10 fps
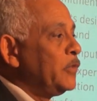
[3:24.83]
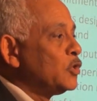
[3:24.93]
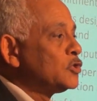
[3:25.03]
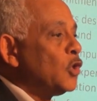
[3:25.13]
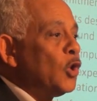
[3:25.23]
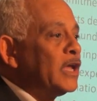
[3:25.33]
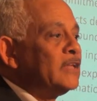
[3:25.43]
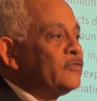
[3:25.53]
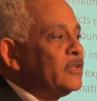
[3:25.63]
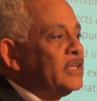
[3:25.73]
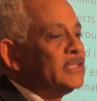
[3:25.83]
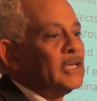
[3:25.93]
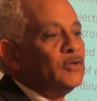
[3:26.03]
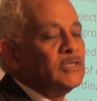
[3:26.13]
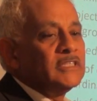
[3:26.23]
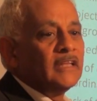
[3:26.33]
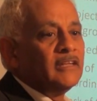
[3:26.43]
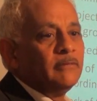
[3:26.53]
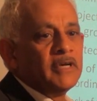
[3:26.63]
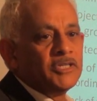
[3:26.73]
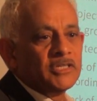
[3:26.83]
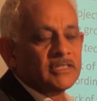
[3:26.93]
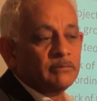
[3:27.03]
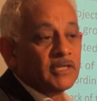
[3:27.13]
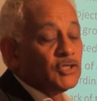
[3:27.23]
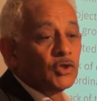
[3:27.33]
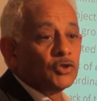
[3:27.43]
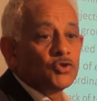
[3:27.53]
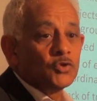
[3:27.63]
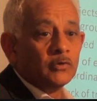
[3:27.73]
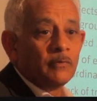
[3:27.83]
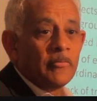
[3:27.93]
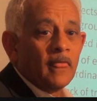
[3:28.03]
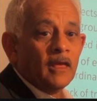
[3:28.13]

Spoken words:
because the whole country, they tell you, is under emergency. But it's not true.